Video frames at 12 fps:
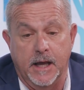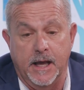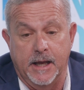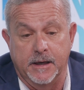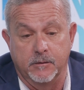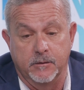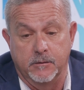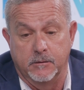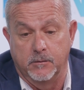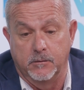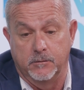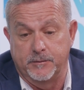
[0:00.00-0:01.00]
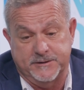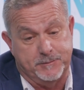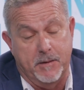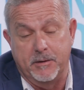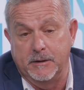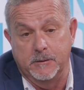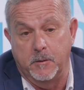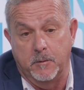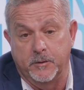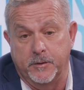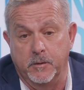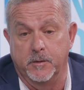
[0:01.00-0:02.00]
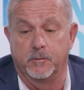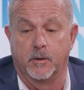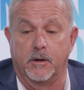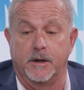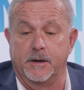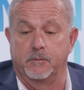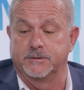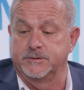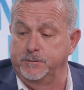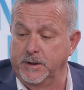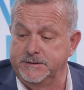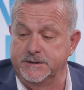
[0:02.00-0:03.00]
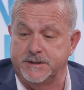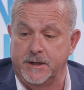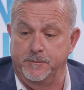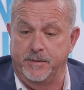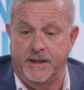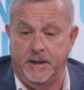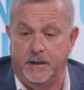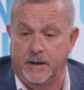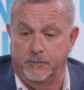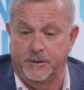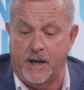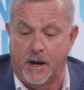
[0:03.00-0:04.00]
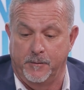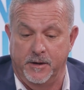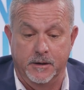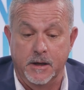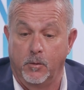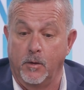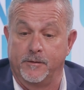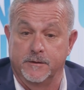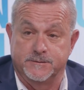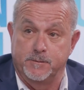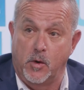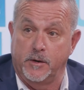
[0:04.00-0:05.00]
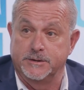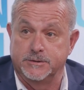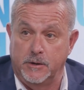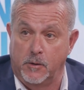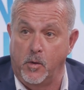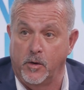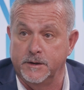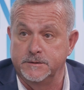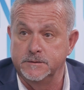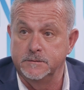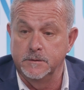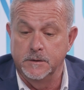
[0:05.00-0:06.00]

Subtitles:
And that's primarily what we're doing. We're looking at what your budget's going to be in retirement, whether it's mortgage or no mortgage.